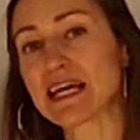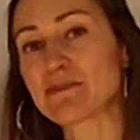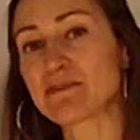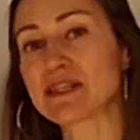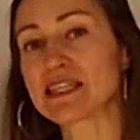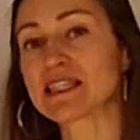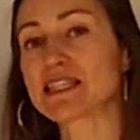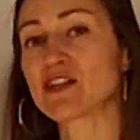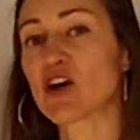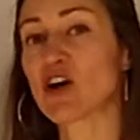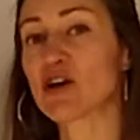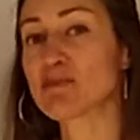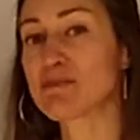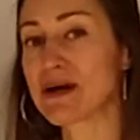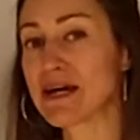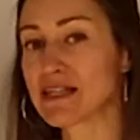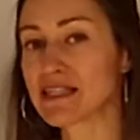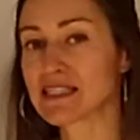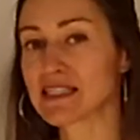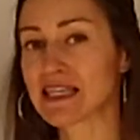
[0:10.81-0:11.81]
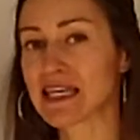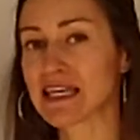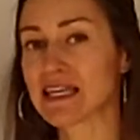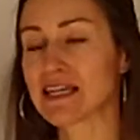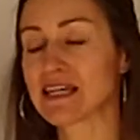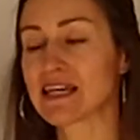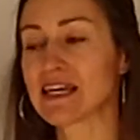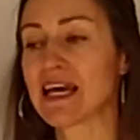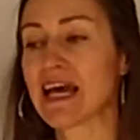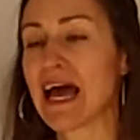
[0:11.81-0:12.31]
segment is on
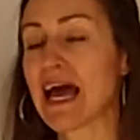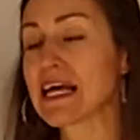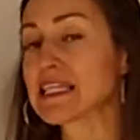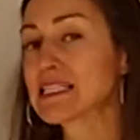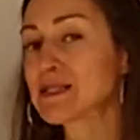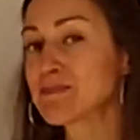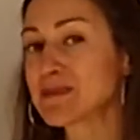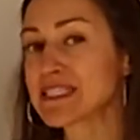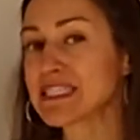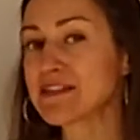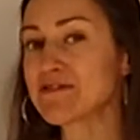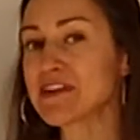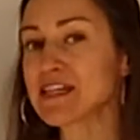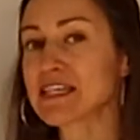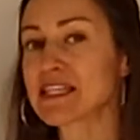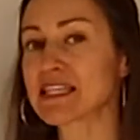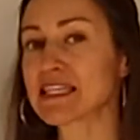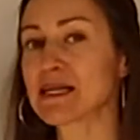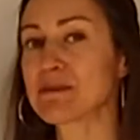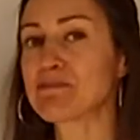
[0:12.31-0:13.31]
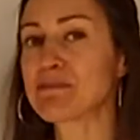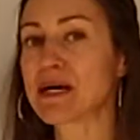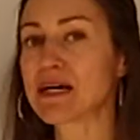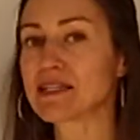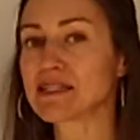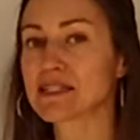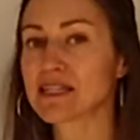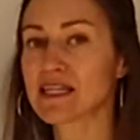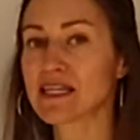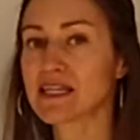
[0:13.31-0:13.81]
belting, and specifically
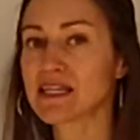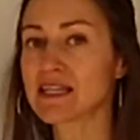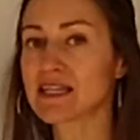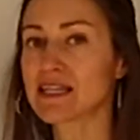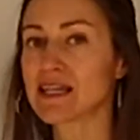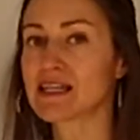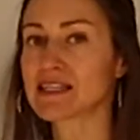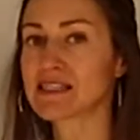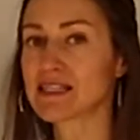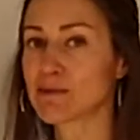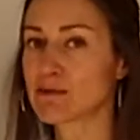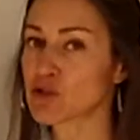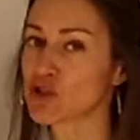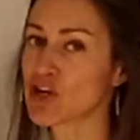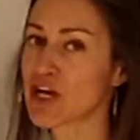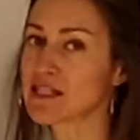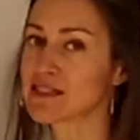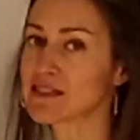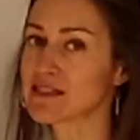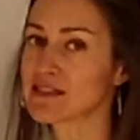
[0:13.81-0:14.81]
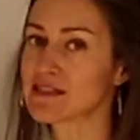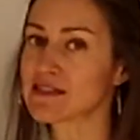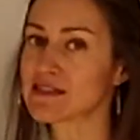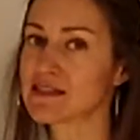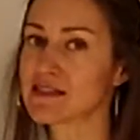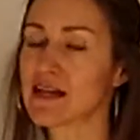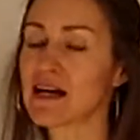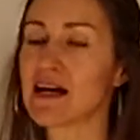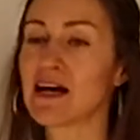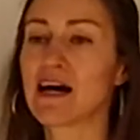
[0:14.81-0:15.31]
belting summer
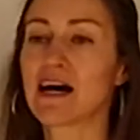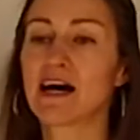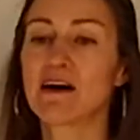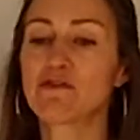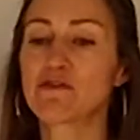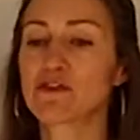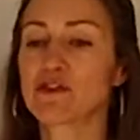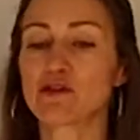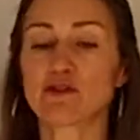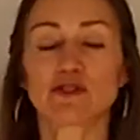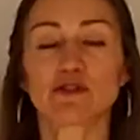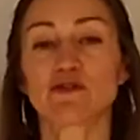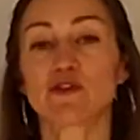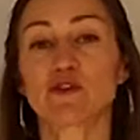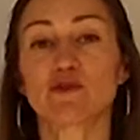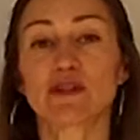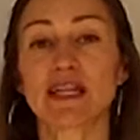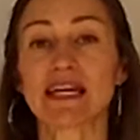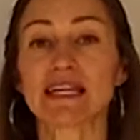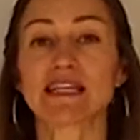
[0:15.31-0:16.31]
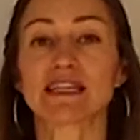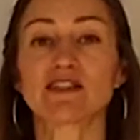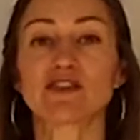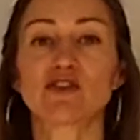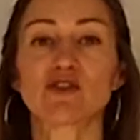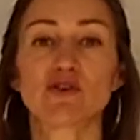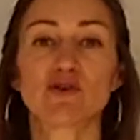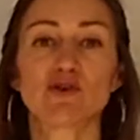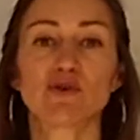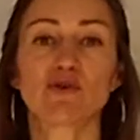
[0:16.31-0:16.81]
dresses. For those of you
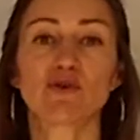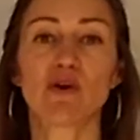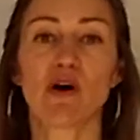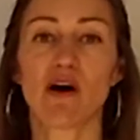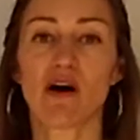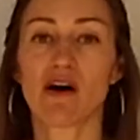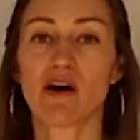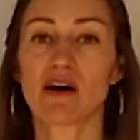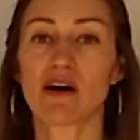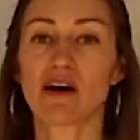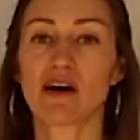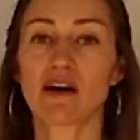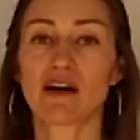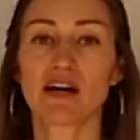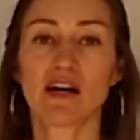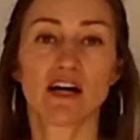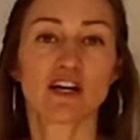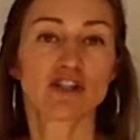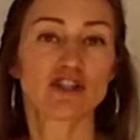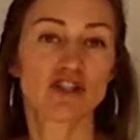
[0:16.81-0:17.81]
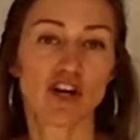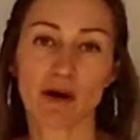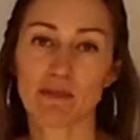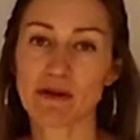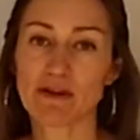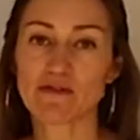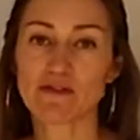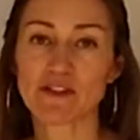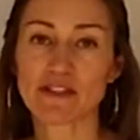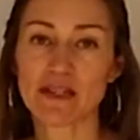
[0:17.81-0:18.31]
ladies who are
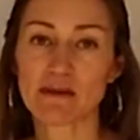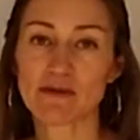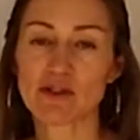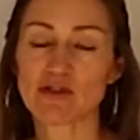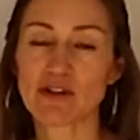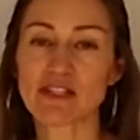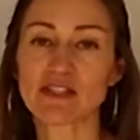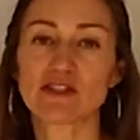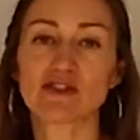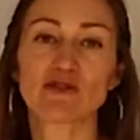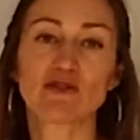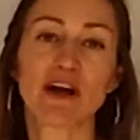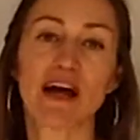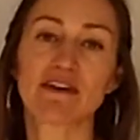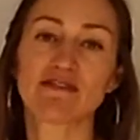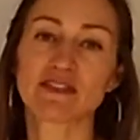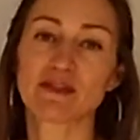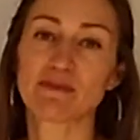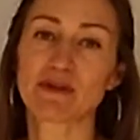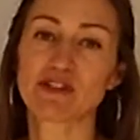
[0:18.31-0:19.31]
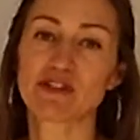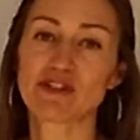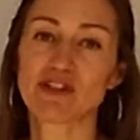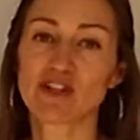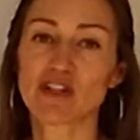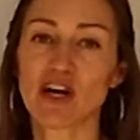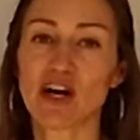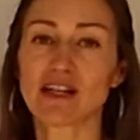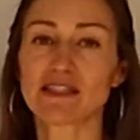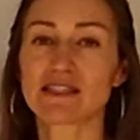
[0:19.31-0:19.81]
shopping for summer dresses or have some in your
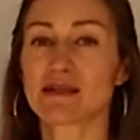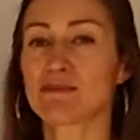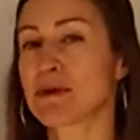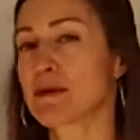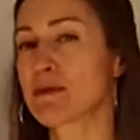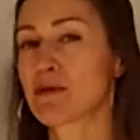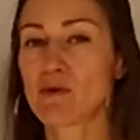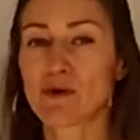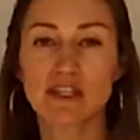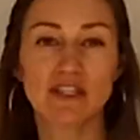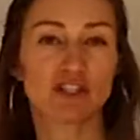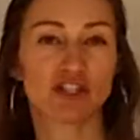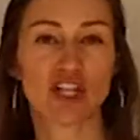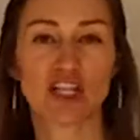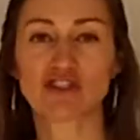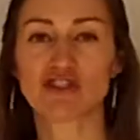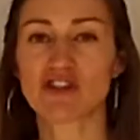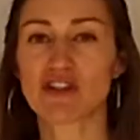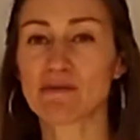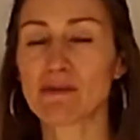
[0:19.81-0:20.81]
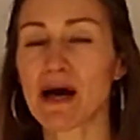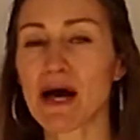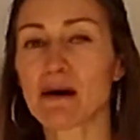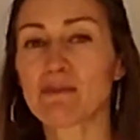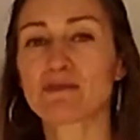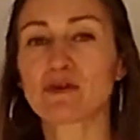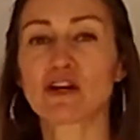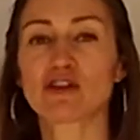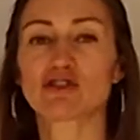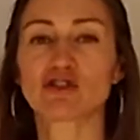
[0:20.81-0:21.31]
closet, maybe want to change them
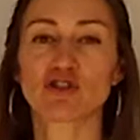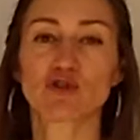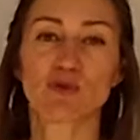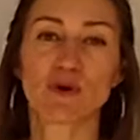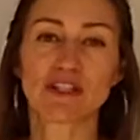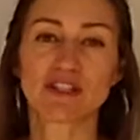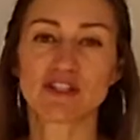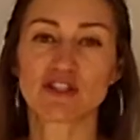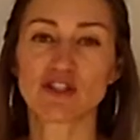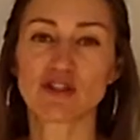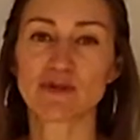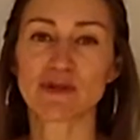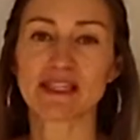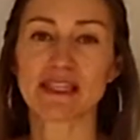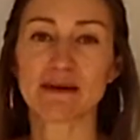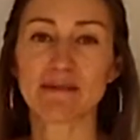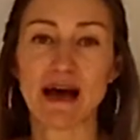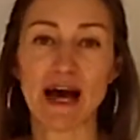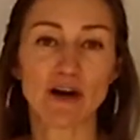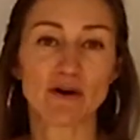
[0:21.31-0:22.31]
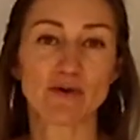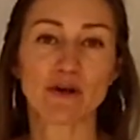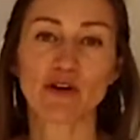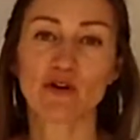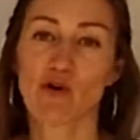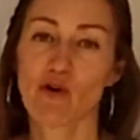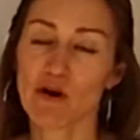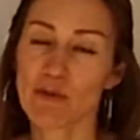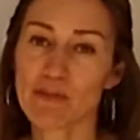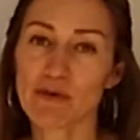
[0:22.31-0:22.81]
up, not sure what to do with them, how to
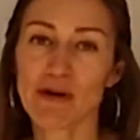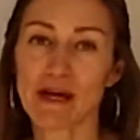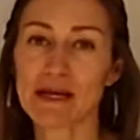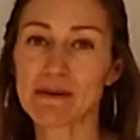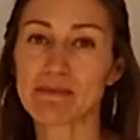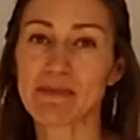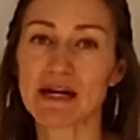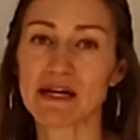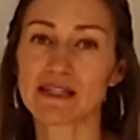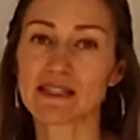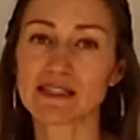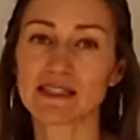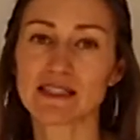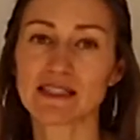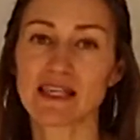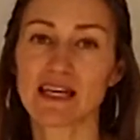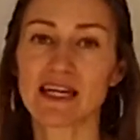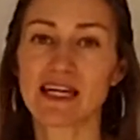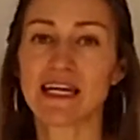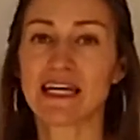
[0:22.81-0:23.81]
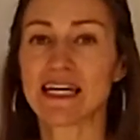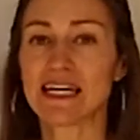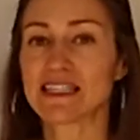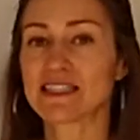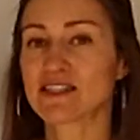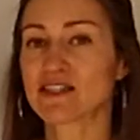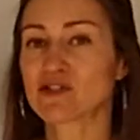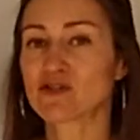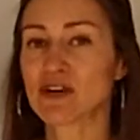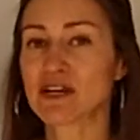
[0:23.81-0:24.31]
incorporate belts
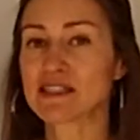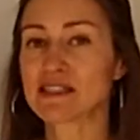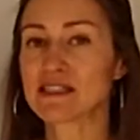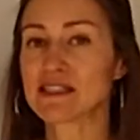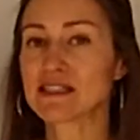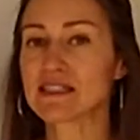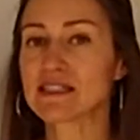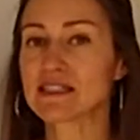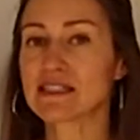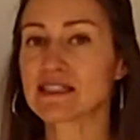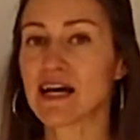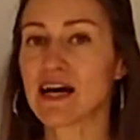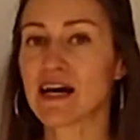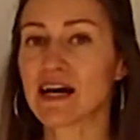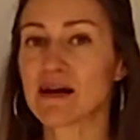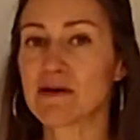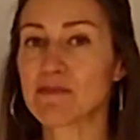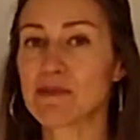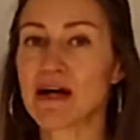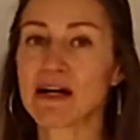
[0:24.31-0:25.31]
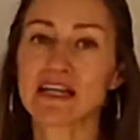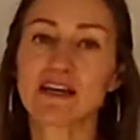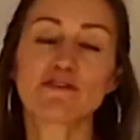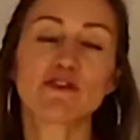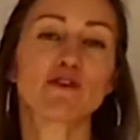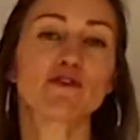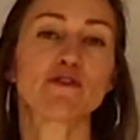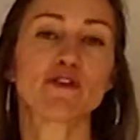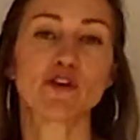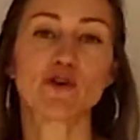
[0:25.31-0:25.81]
into the dresses, I'll give
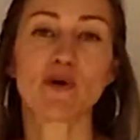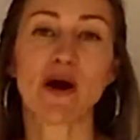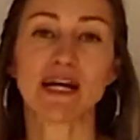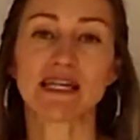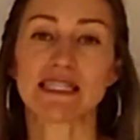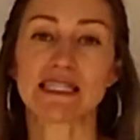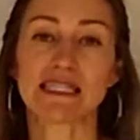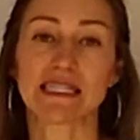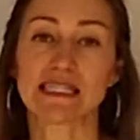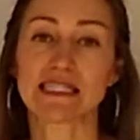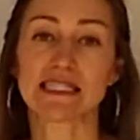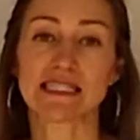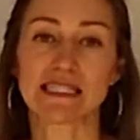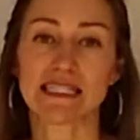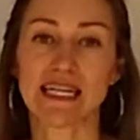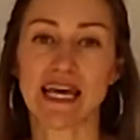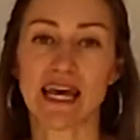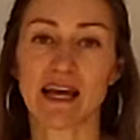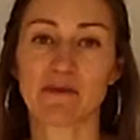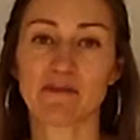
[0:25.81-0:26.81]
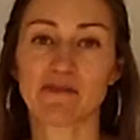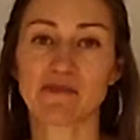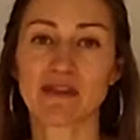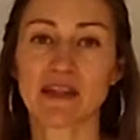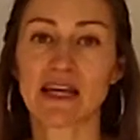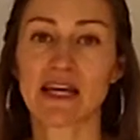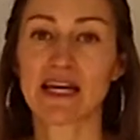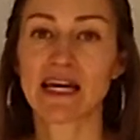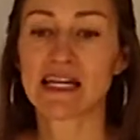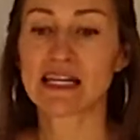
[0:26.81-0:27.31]
you a few ideas today.
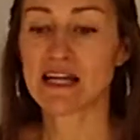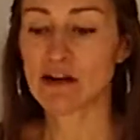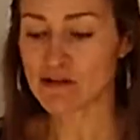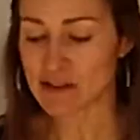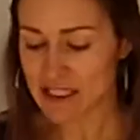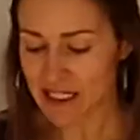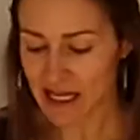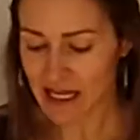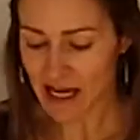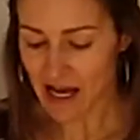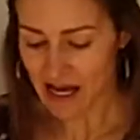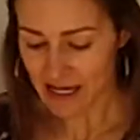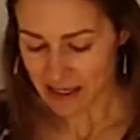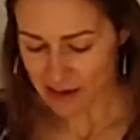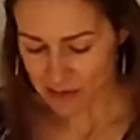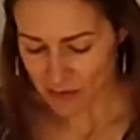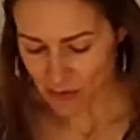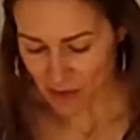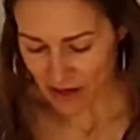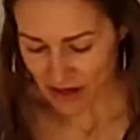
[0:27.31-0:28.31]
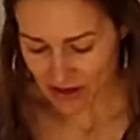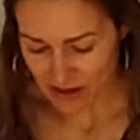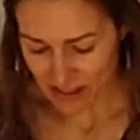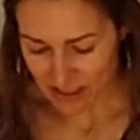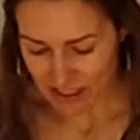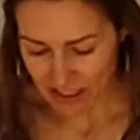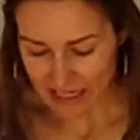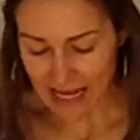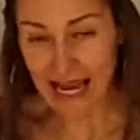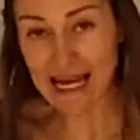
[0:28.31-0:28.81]
Now today I am
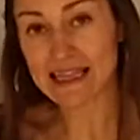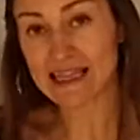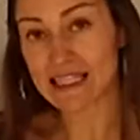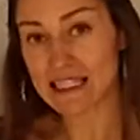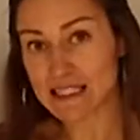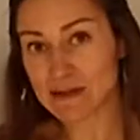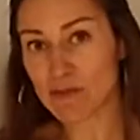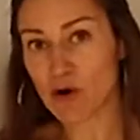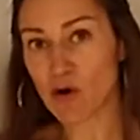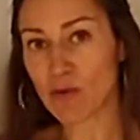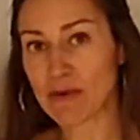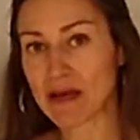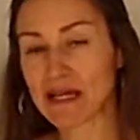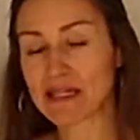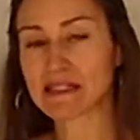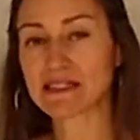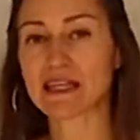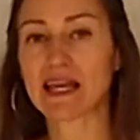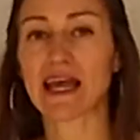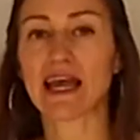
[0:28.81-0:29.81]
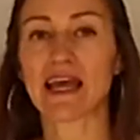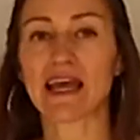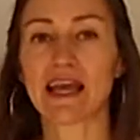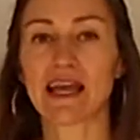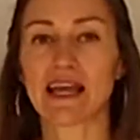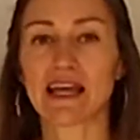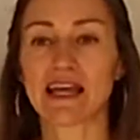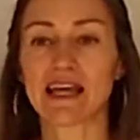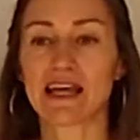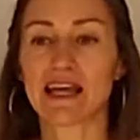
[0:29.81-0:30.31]
wearing, at this moment,
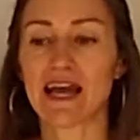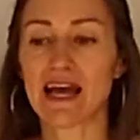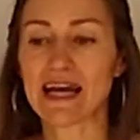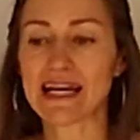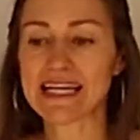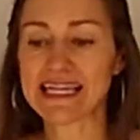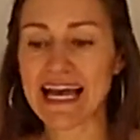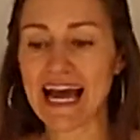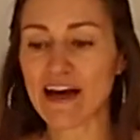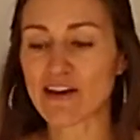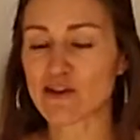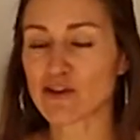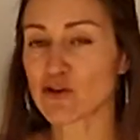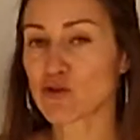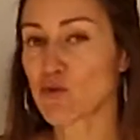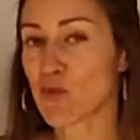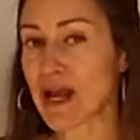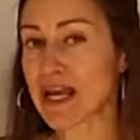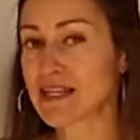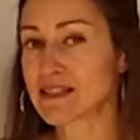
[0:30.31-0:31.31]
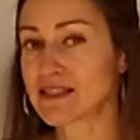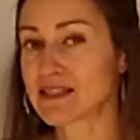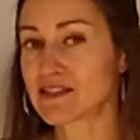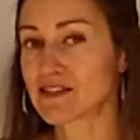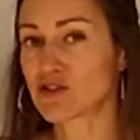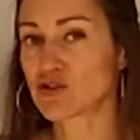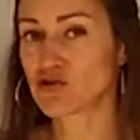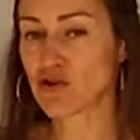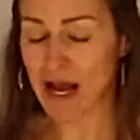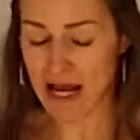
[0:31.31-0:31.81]
a gathered
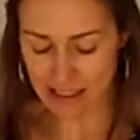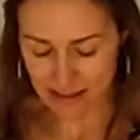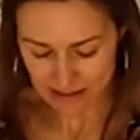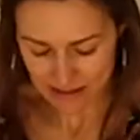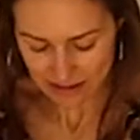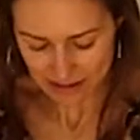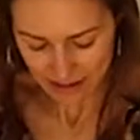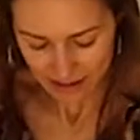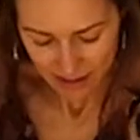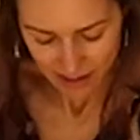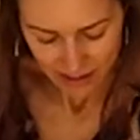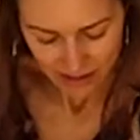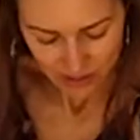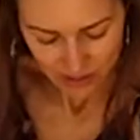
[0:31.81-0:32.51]
waist dress.